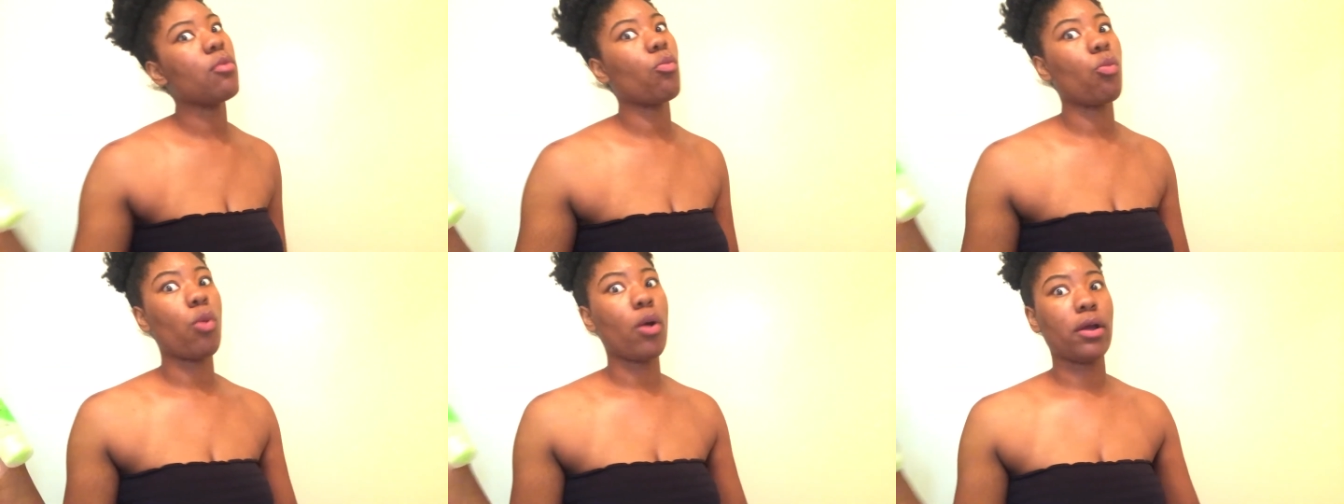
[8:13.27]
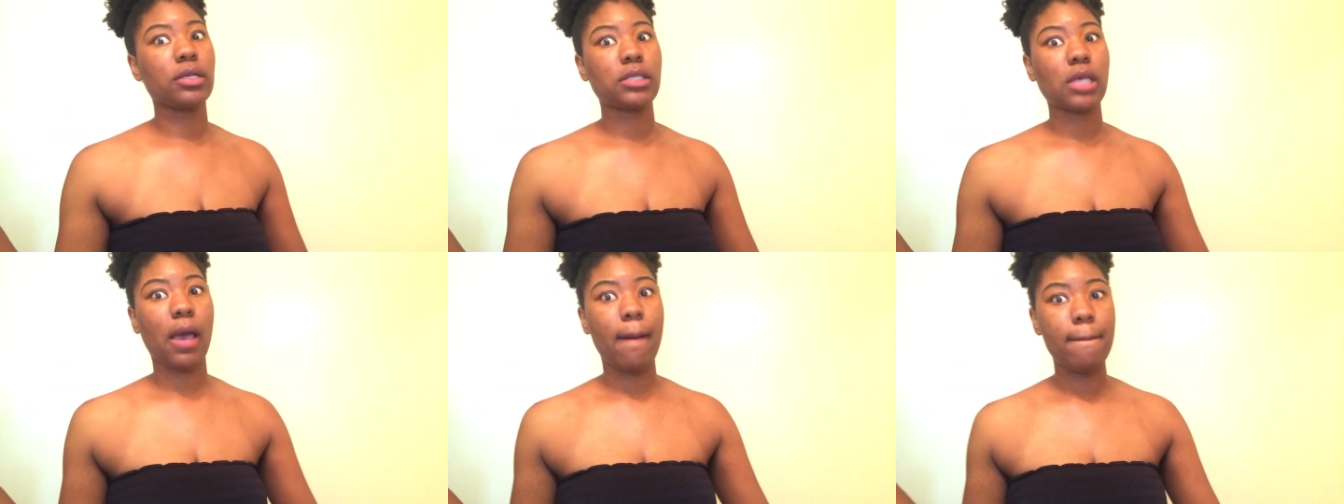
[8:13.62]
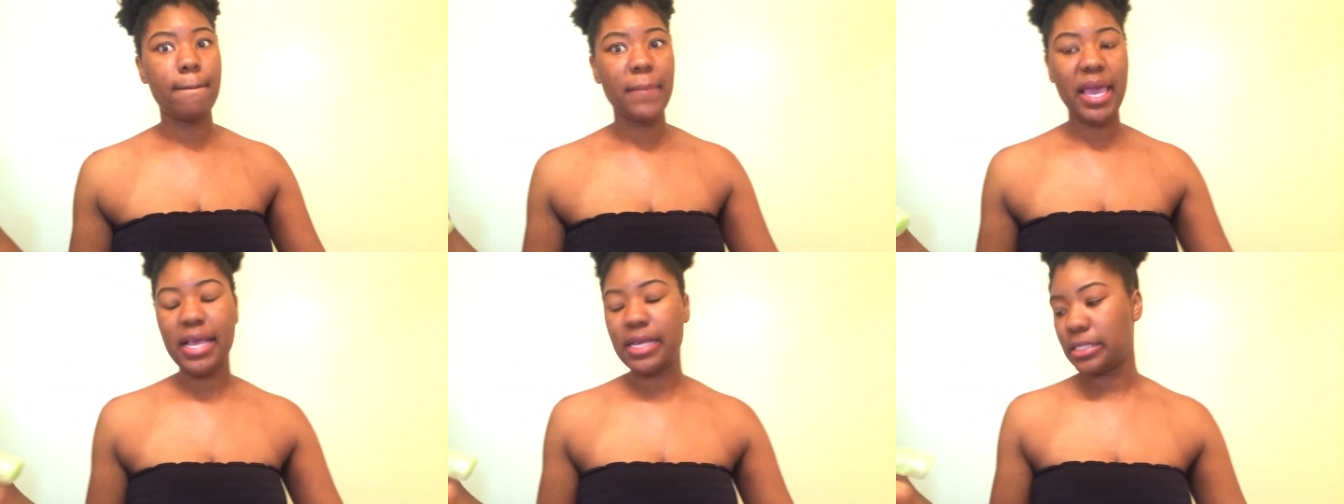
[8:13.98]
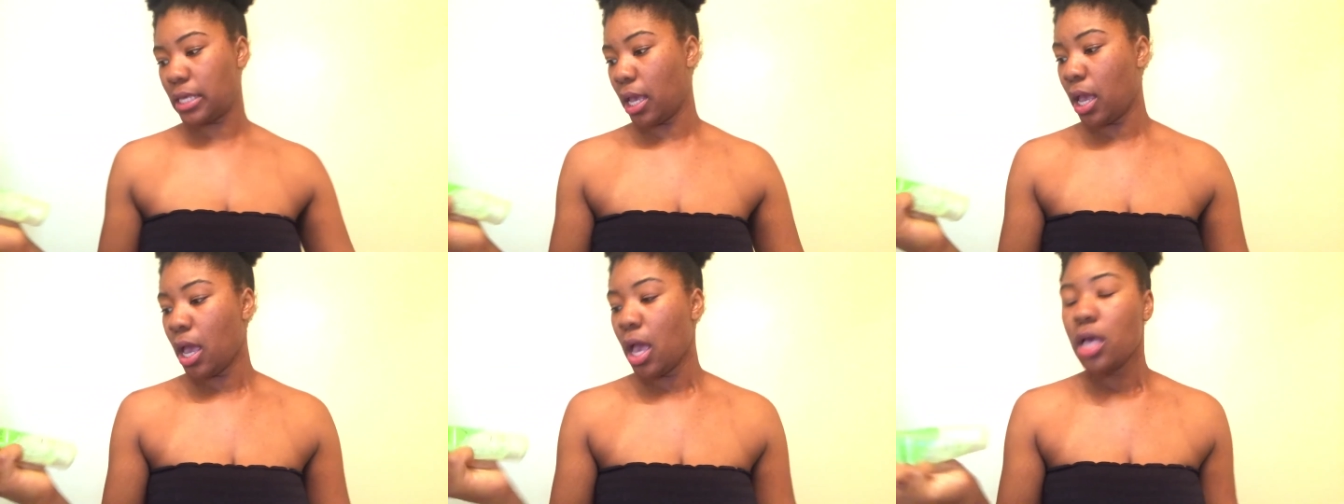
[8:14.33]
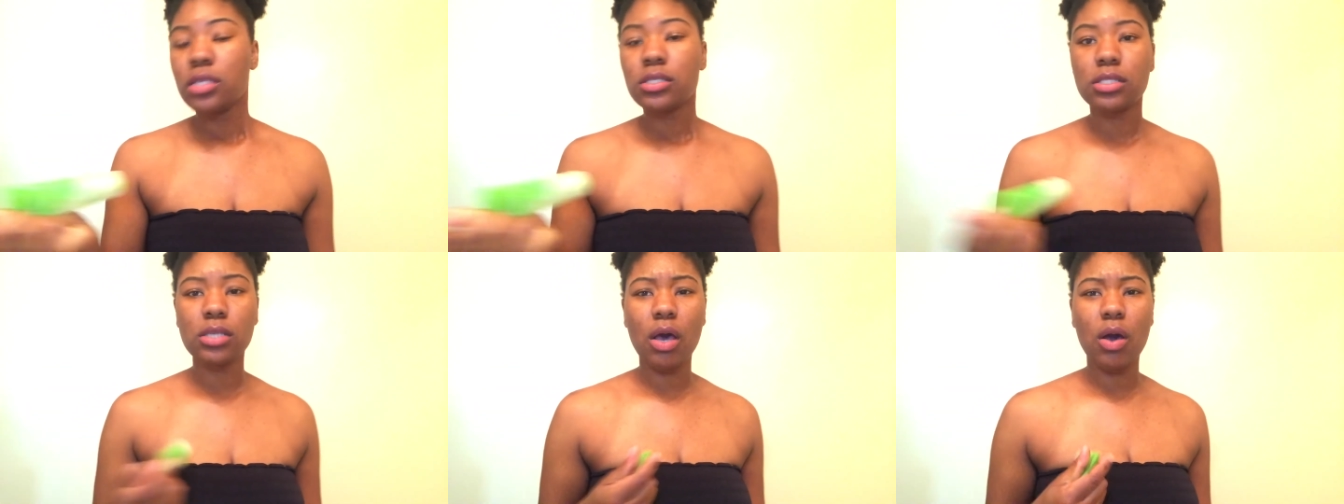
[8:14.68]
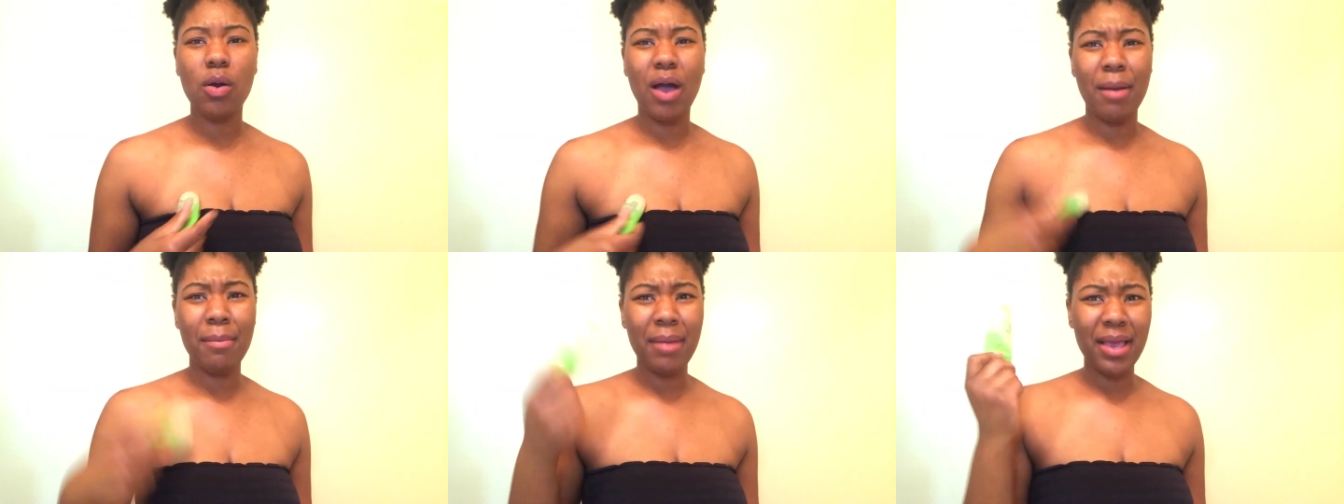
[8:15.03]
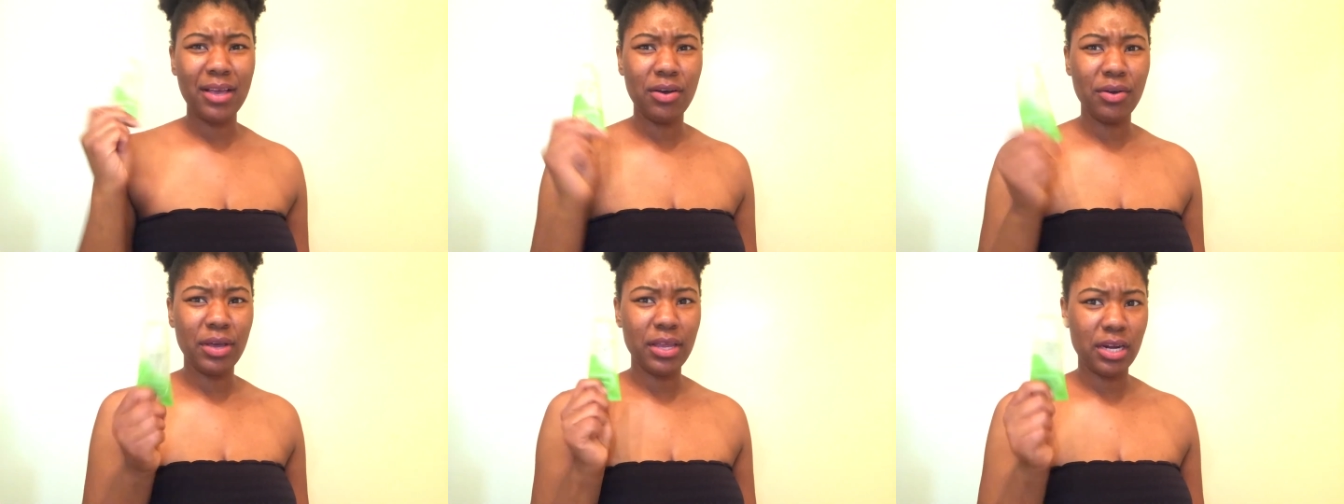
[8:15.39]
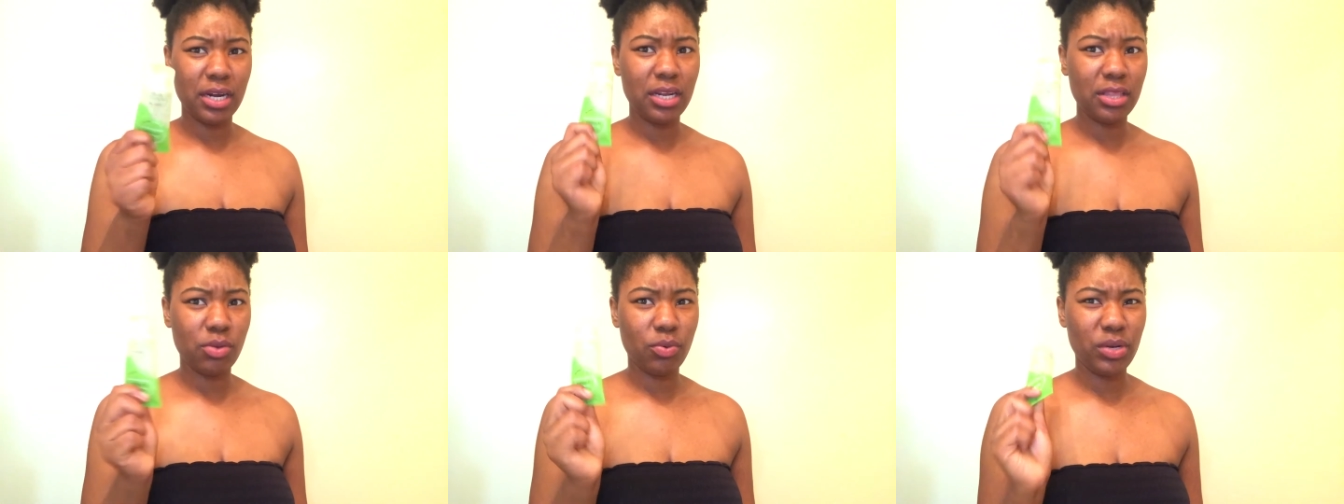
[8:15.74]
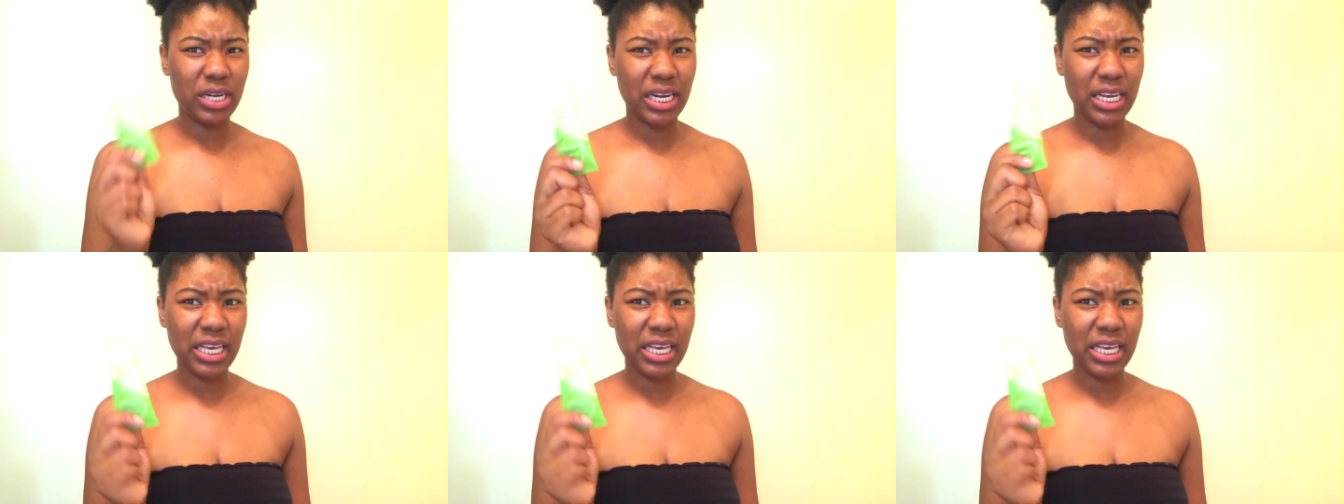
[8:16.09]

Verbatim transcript: It worked amazing. So I might go get another